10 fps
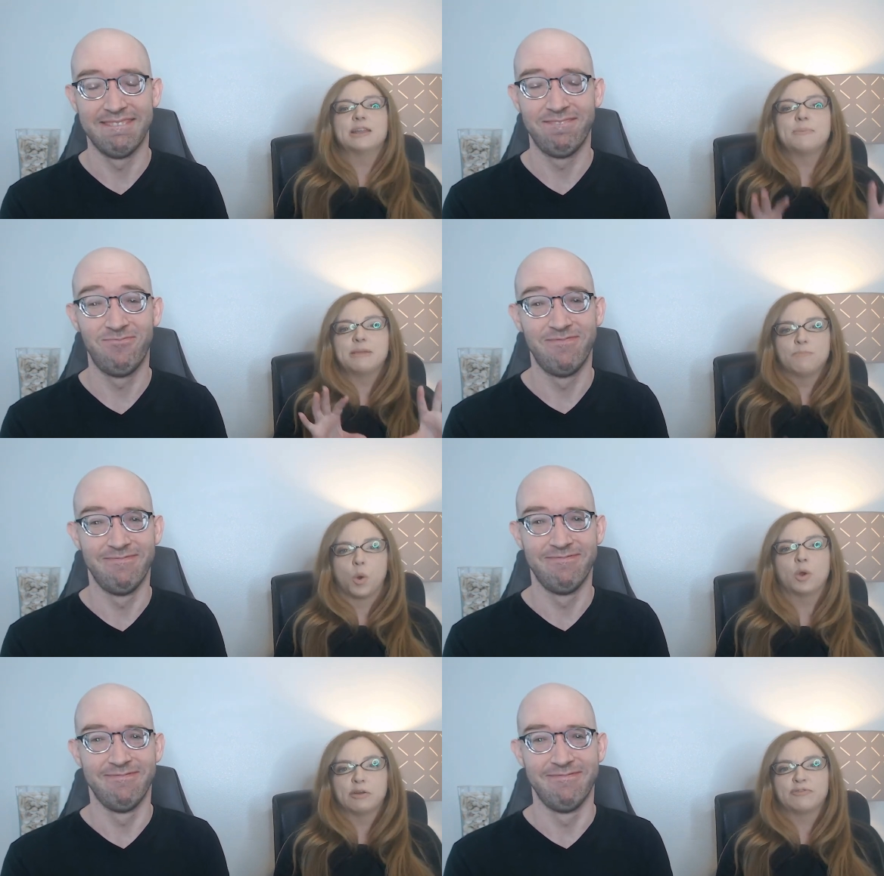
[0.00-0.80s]
Speaker 1: to be
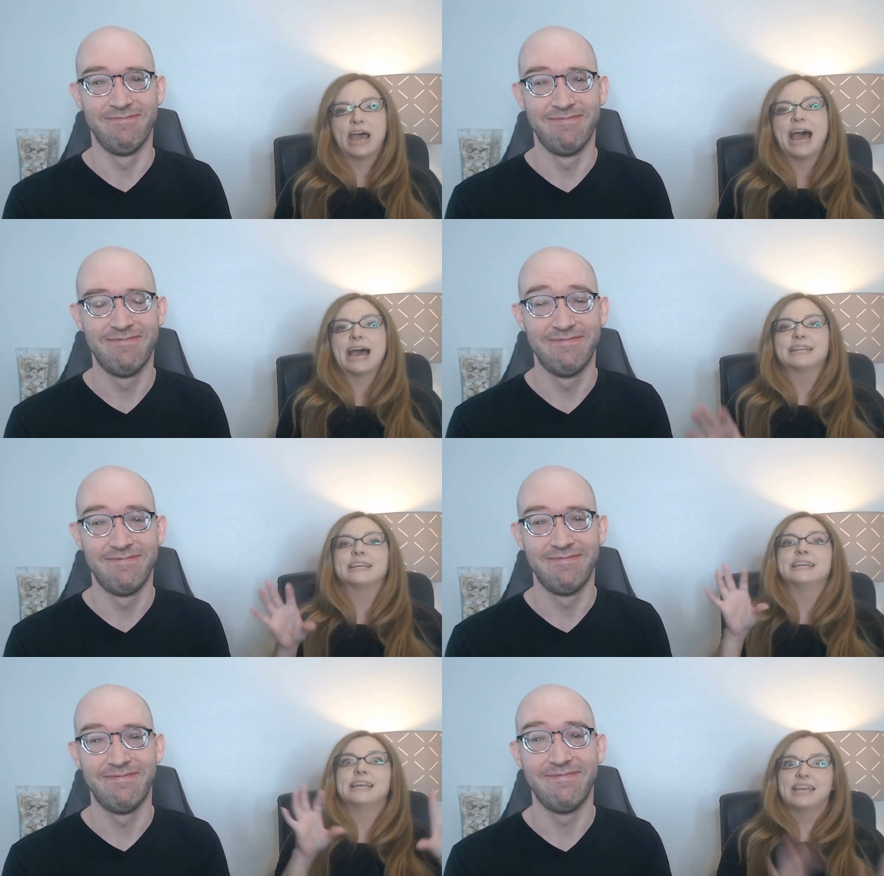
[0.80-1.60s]
more of that
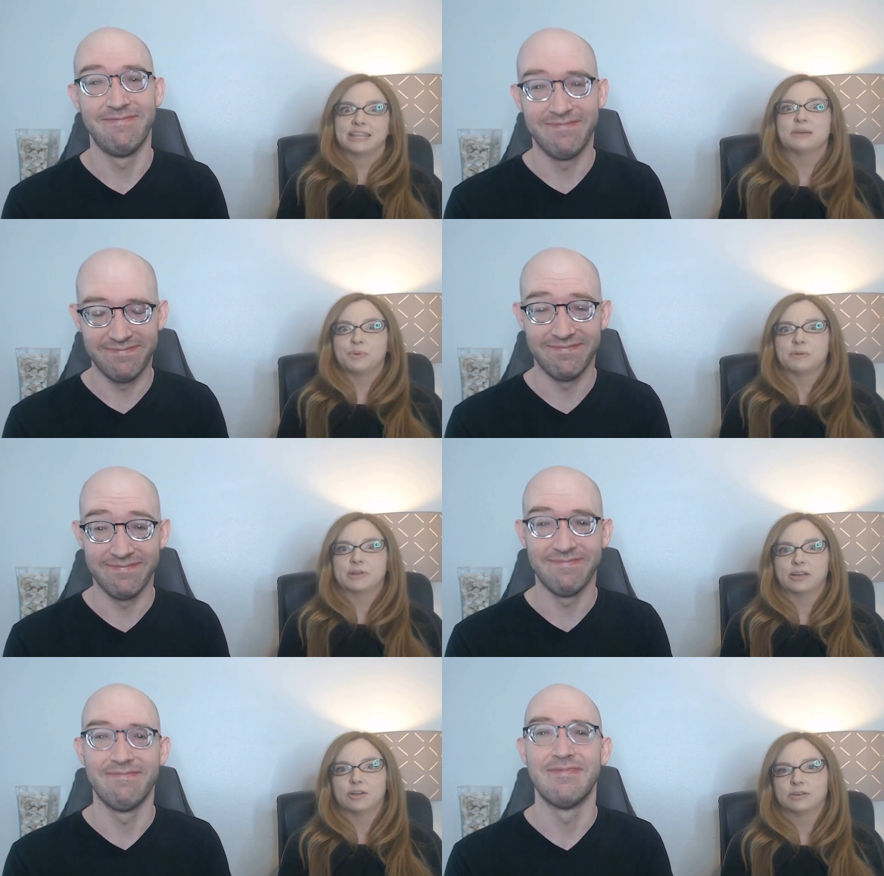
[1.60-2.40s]
in the
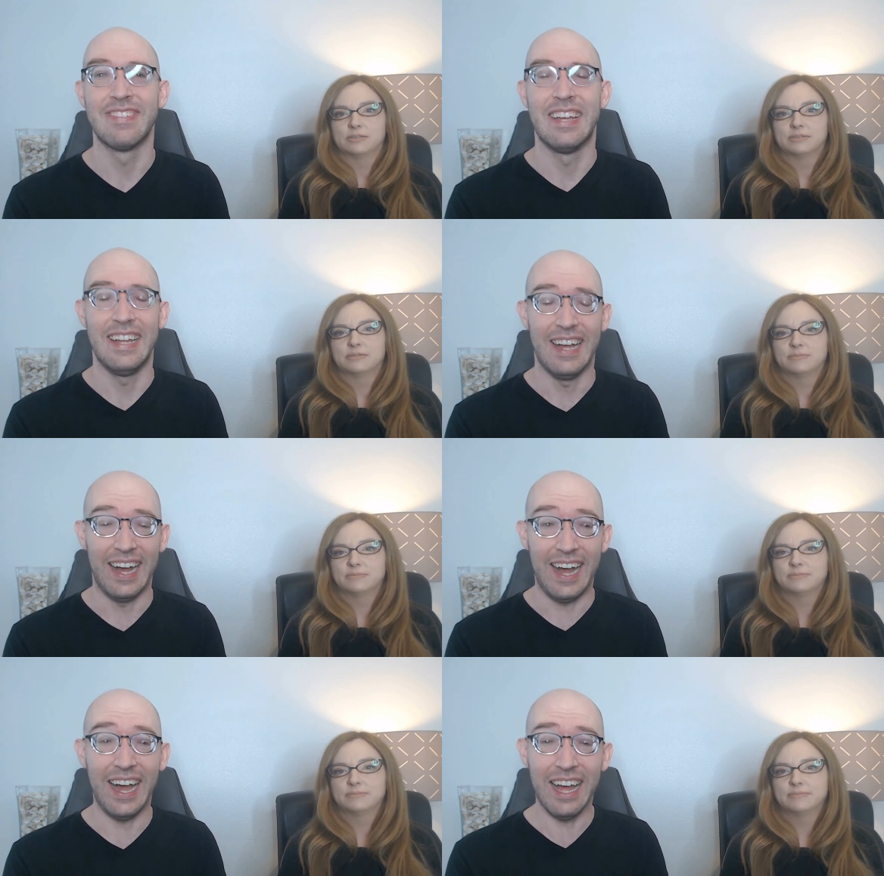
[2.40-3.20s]
premiere.
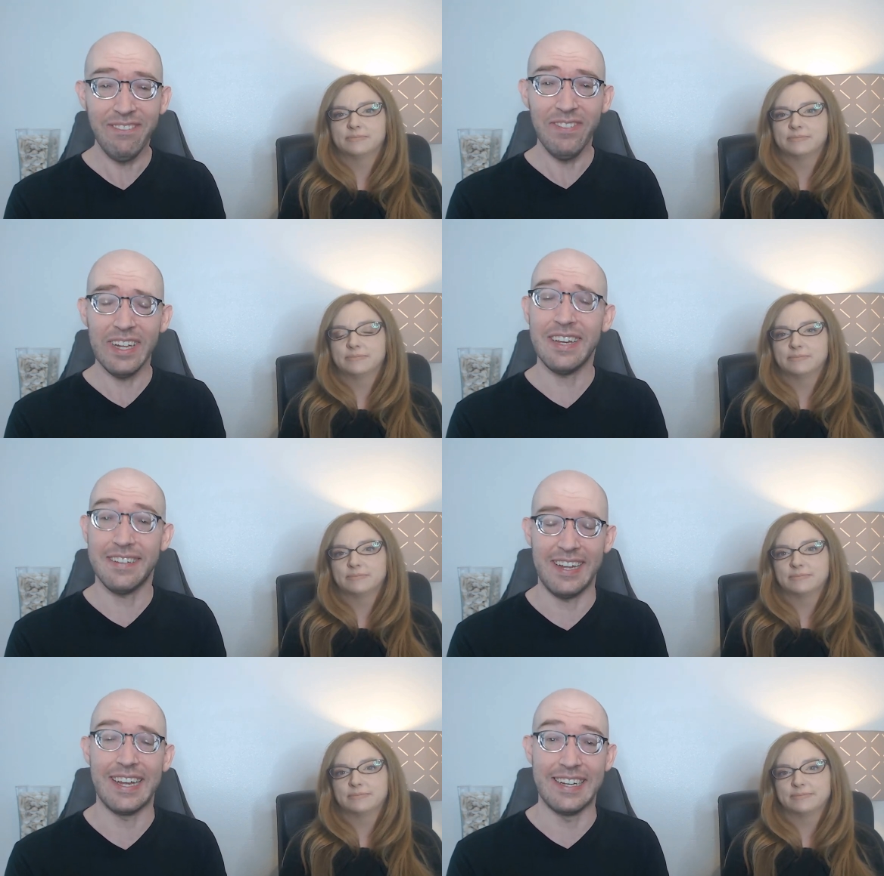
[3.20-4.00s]
Speaker 2: I'm
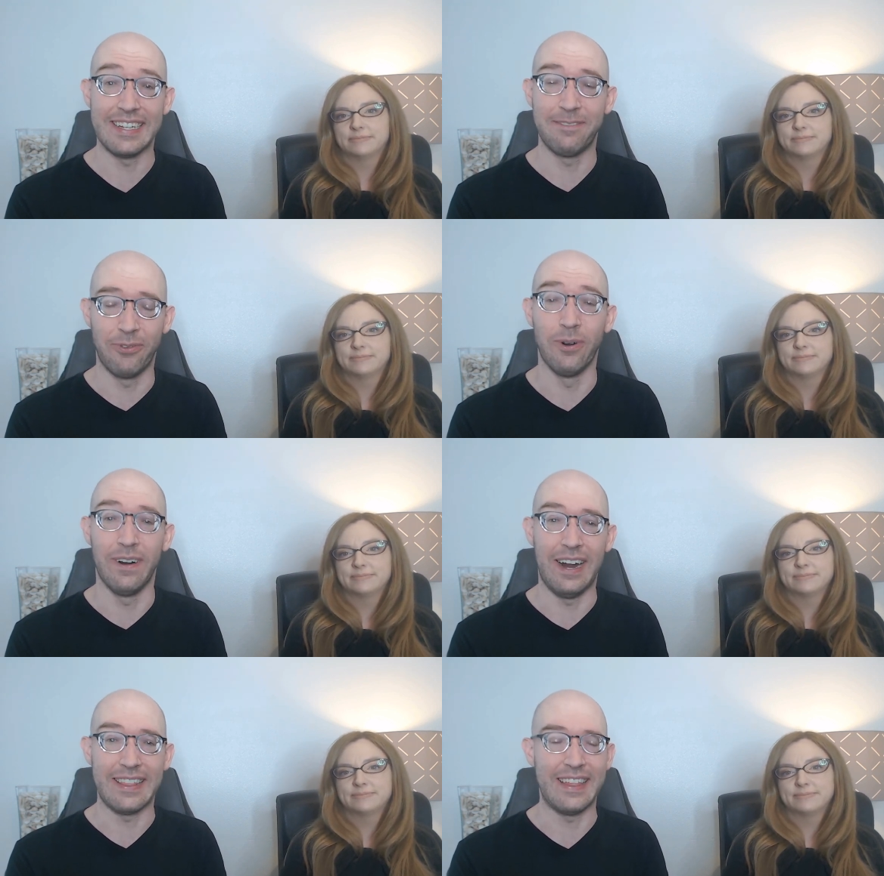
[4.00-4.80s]
excited
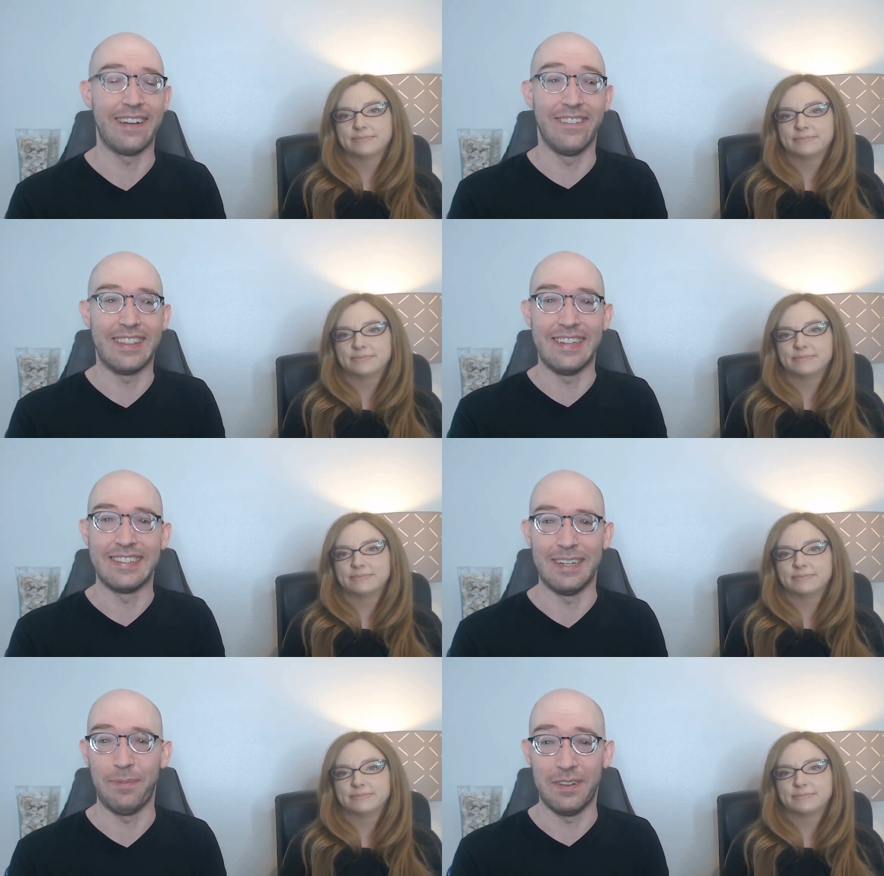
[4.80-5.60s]
for I think what
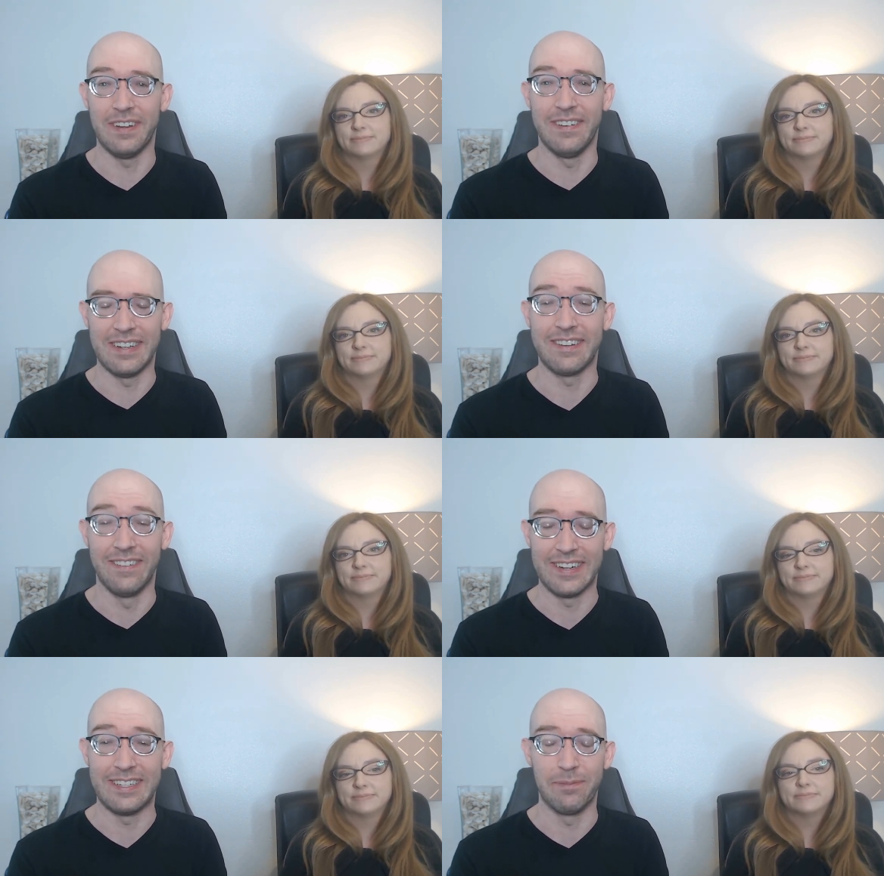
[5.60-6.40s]
this episode is
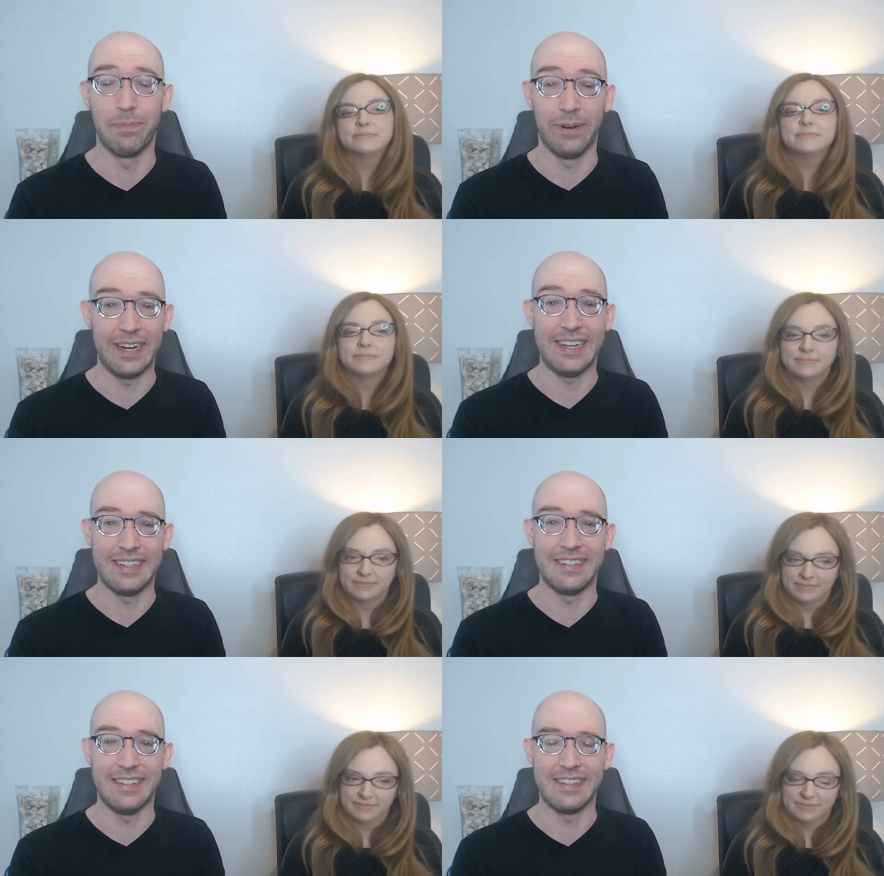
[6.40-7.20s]
going to bring
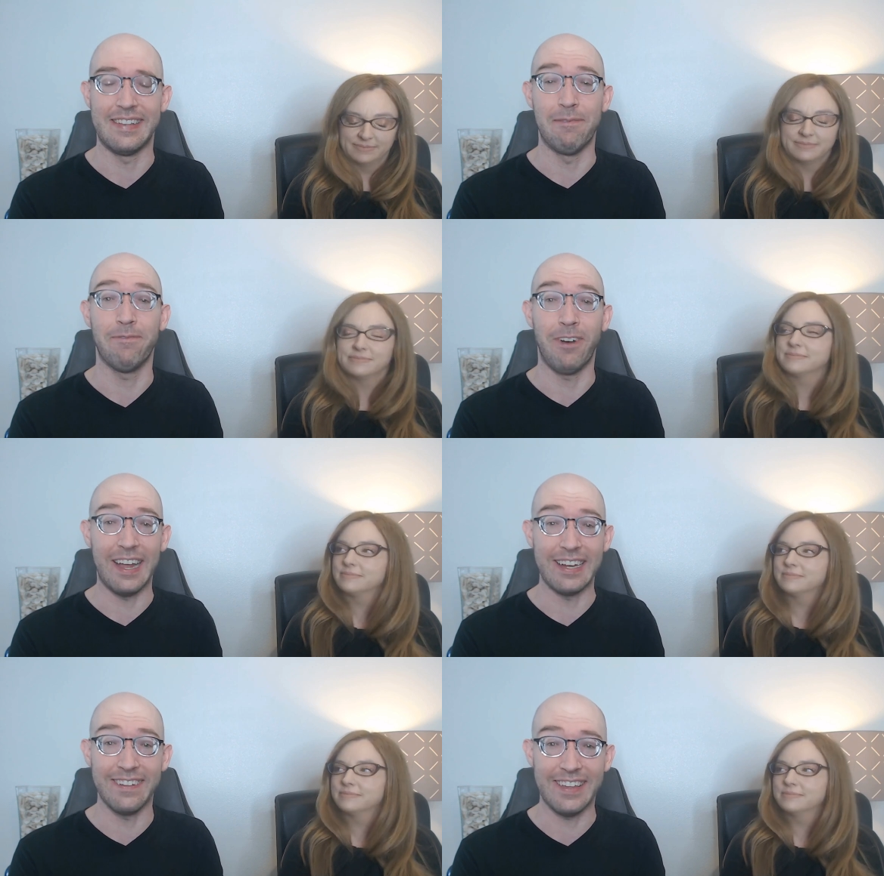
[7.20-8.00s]
in the sense that
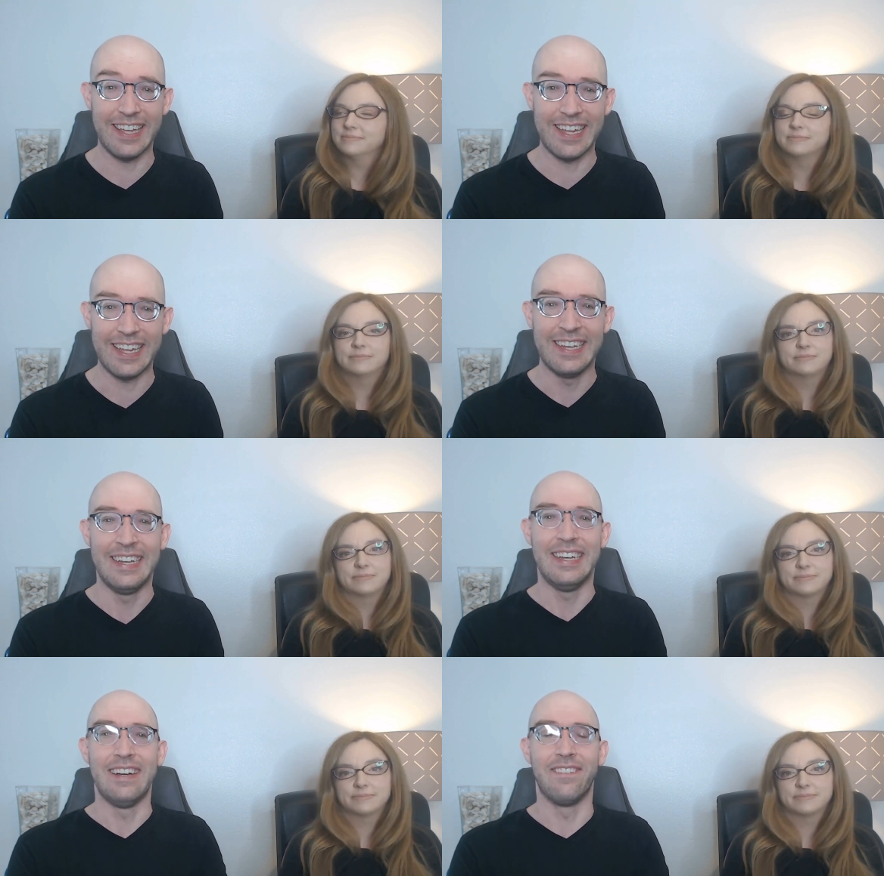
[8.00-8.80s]
finally
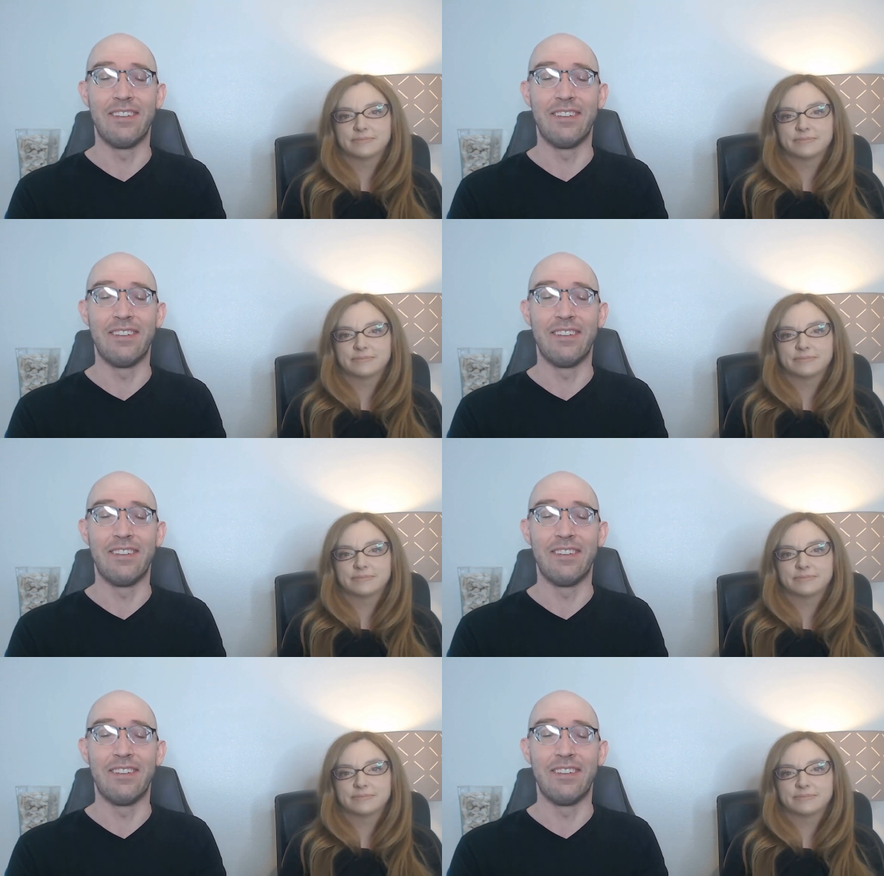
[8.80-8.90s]
we